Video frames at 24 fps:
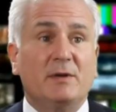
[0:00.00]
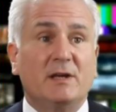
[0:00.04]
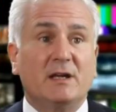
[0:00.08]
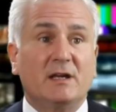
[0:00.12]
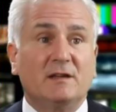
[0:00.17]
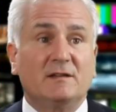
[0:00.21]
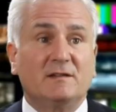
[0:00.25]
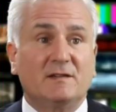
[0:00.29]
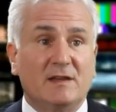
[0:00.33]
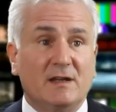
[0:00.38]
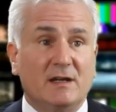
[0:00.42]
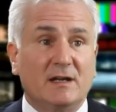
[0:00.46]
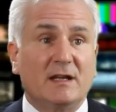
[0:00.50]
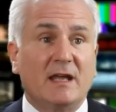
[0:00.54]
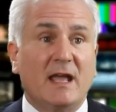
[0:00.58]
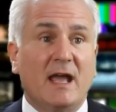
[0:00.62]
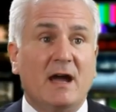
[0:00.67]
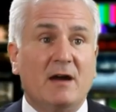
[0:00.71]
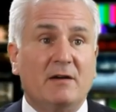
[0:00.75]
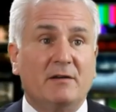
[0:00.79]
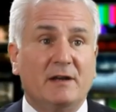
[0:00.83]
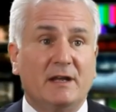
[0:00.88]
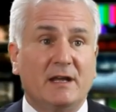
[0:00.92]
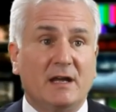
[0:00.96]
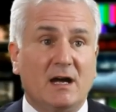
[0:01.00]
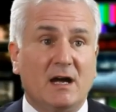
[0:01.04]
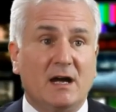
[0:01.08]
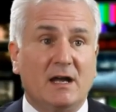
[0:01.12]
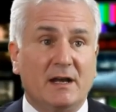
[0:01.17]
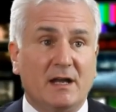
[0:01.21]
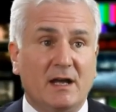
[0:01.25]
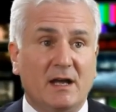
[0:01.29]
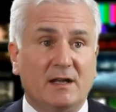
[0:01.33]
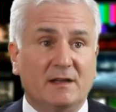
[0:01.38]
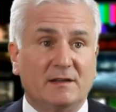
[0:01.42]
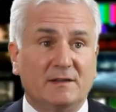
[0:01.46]
because they're counting
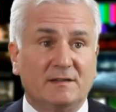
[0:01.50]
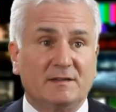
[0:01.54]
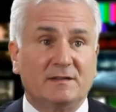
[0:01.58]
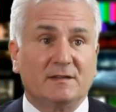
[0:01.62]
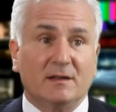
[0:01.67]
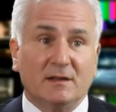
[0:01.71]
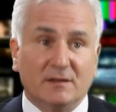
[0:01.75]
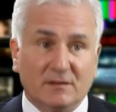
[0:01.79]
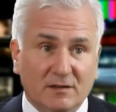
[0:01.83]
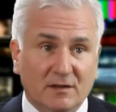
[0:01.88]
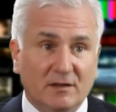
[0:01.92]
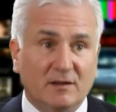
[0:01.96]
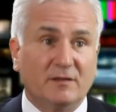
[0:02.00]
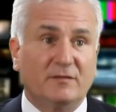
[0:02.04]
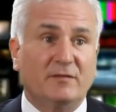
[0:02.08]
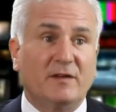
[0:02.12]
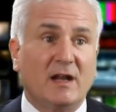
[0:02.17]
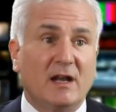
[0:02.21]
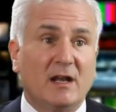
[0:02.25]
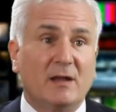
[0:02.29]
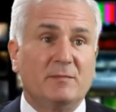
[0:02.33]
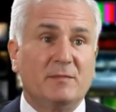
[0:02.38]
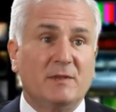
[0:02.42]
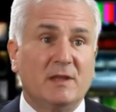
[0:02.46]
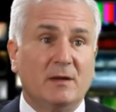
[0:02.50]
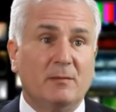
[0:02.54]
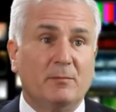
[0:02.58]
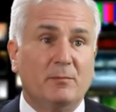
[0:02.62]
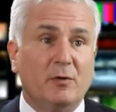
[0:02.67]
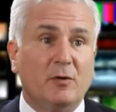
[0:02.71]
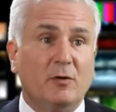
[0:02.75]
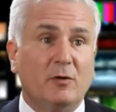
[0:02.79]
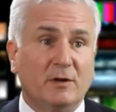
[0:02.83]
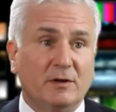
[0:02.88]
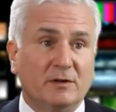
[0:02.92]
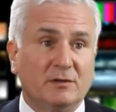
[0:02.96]
on us to develop the
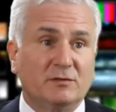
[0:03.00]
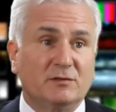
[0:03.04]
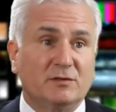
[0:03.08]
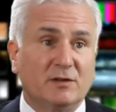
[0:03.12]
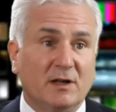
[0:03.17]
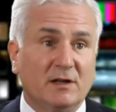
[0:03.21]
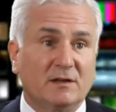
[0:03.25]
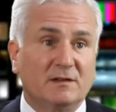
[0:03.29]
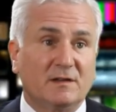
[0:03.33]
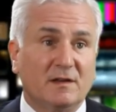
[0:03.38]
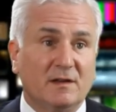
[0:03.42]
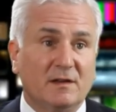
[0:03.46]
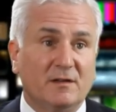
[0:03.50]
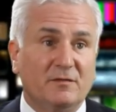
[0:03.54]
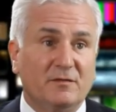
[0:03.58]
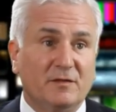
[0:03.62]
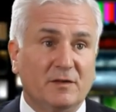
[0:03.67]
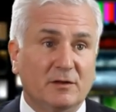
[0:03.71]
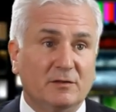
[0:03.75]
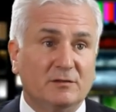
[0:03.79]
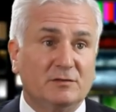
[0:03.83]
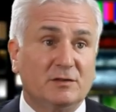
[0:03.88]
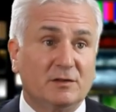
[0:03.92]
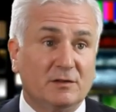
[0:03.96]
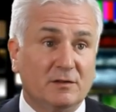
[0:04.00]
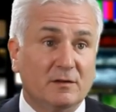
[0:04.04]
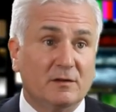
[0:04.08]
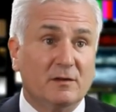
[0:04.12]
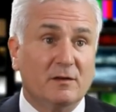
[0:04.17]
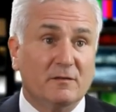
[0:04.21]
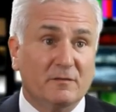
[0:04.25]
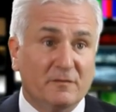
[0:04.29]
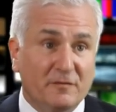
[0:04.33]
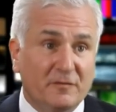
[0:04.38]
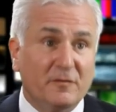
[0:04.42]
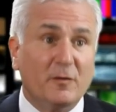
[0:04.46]
important drugs of the future
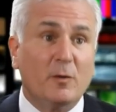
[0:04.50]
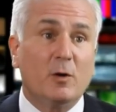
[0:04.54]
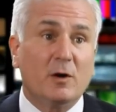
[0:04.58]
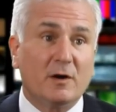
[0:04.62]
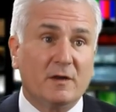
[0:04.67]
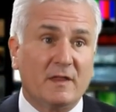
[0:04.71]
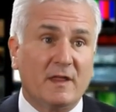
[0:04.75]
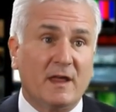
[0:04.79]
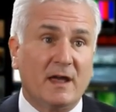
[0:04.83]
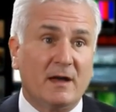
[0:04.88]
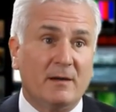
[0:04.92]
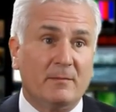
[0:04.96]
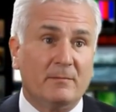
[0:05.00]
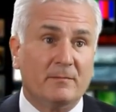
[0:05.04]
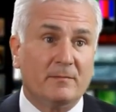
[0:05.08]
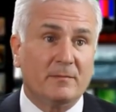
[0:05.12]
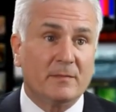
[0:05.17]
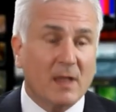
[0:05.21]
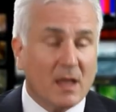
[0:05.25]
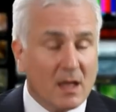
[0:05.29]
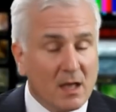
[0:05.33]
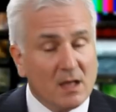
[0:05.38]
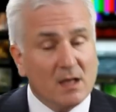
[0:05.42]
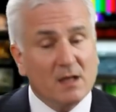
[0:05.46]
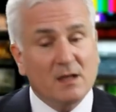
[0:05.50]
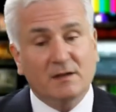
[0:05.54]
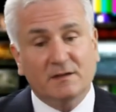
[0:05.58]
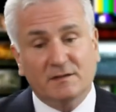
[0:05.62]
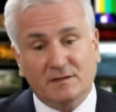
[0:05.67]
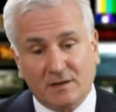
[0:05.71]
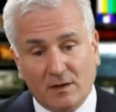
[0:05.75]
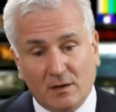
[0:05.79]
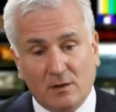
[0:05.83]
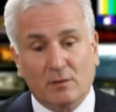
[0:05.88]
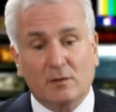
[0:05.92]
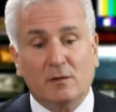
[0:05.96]
for them.
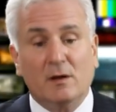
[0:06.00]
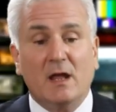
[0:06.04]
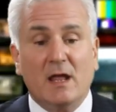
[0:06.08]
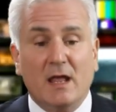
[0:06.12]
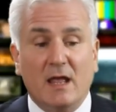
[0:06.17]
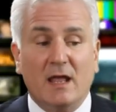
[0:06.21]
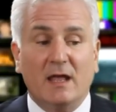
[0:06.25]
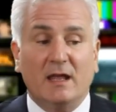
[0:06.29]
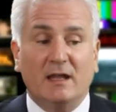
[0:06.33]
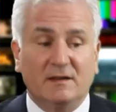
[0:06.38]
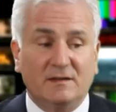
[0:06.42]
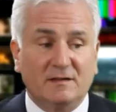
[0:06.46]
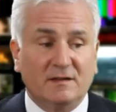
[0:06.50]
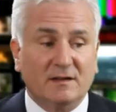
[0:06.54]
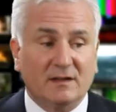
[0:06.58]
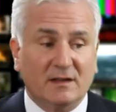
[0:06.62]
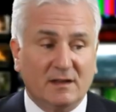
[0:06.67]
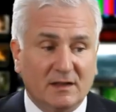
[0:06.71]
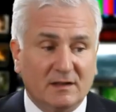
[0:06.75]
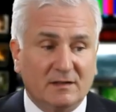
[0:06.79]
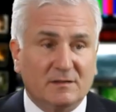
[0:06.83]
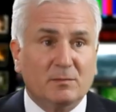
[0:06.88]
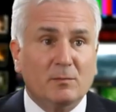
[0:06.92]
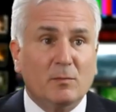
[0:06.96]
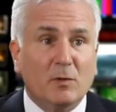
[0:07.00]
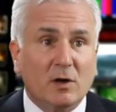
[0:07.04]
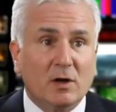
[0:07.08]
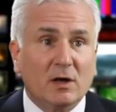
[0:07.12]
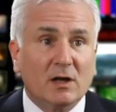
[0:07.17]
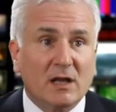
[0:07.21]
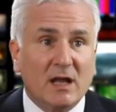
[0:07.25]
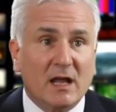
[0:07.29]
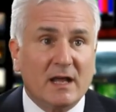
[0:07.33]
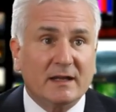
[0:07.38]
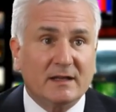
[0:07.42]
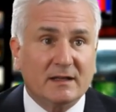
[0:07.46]
So it's, it's
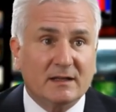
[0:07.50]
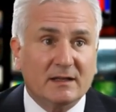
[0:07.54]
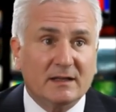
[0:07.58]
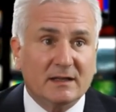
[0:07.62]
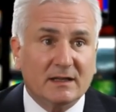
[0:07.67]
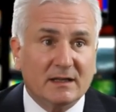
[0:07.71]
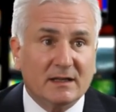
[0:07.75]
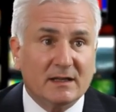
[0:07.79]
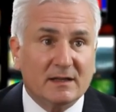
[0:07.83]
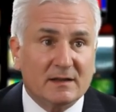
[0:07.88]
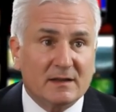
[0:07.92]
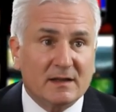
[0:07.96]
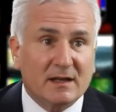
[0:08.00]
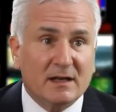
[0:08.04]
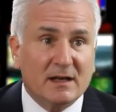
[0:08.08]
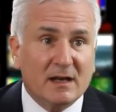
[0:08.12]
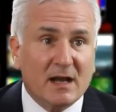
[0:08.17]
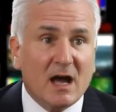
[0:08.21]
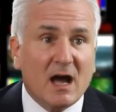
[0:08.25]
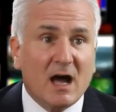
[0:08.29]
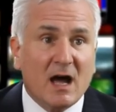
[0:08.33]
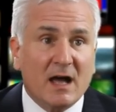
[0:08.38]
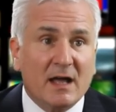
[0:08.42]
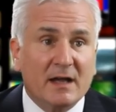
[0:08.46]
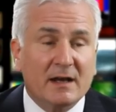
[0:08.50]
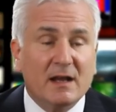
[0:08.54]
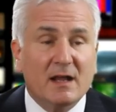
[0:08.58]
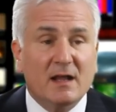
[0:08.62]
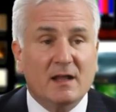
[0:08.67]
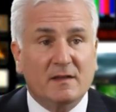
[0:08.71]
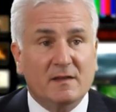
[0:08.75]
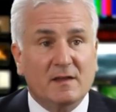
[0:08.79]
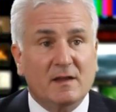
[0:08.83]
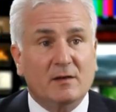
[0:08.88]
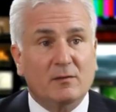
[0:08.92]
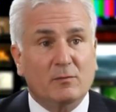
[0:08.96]
more likely than
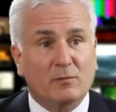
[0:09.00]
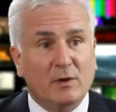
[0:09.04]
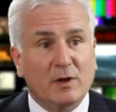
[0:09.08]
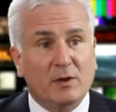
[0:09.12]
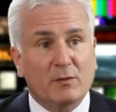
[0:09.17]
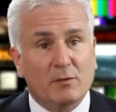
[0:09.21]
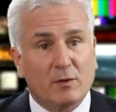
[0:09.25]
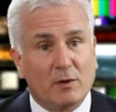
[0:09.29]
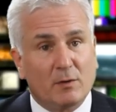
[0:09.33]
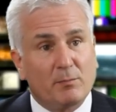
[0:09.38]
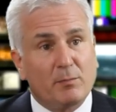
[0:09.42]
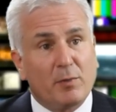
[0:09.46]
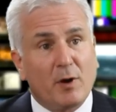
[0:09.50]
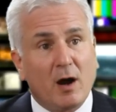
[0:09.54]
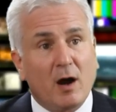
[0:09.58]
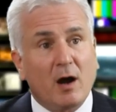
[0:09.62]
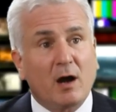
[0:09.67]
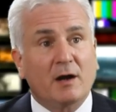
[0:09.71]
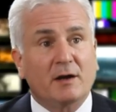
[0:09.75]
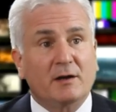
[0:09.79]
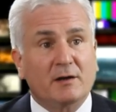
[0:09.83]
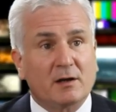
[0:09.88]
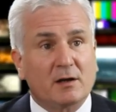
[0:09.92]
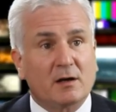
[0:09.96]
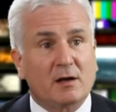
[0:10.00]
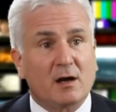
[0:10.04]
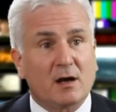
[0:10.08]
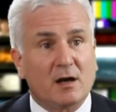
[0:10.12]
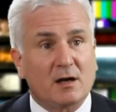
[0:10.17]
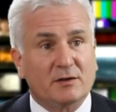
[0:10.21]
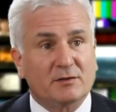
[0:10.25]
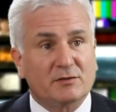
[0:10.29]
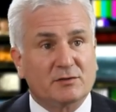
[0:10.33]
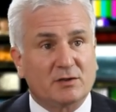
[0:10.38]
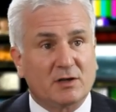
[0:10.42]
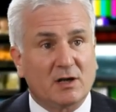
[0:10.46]
not that we will partner
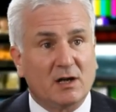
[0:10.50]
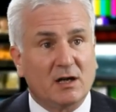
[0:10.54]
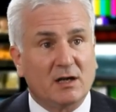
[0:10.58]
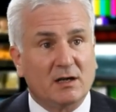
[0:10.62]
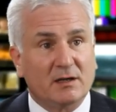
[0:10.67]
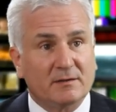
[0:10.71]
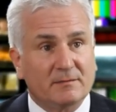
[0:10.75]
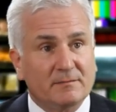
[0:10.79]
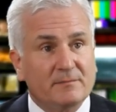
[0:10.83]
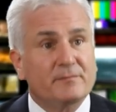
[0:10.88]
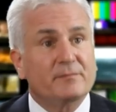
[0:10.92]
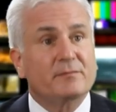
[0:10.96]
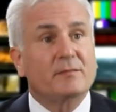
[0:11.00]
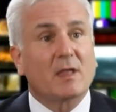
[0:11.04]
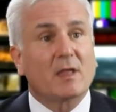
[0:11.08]
our drug